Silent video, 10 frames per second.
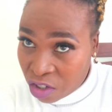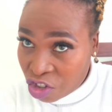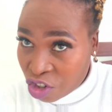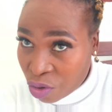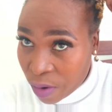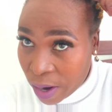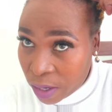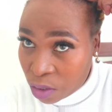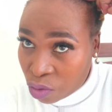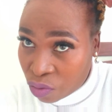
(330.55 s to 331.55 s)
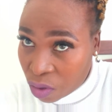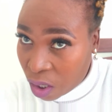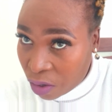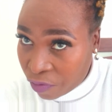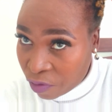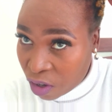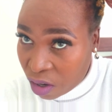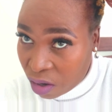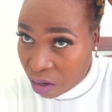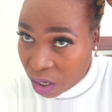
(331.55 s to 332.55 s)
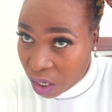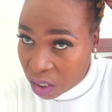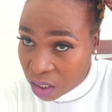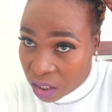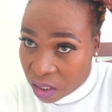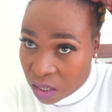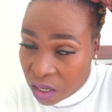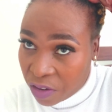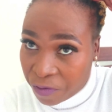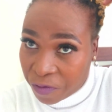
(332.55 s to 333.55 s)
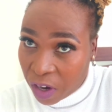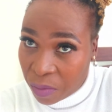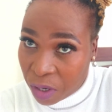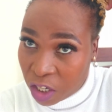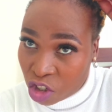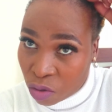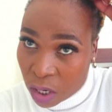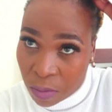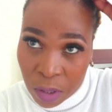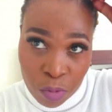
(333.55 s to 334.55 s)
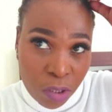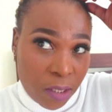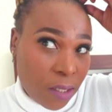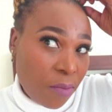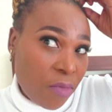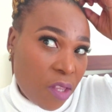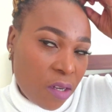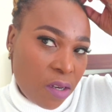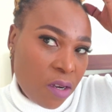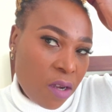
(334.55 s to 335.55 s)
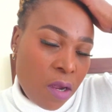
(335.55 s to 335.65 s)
try to vlog and see if I manage to come up with something.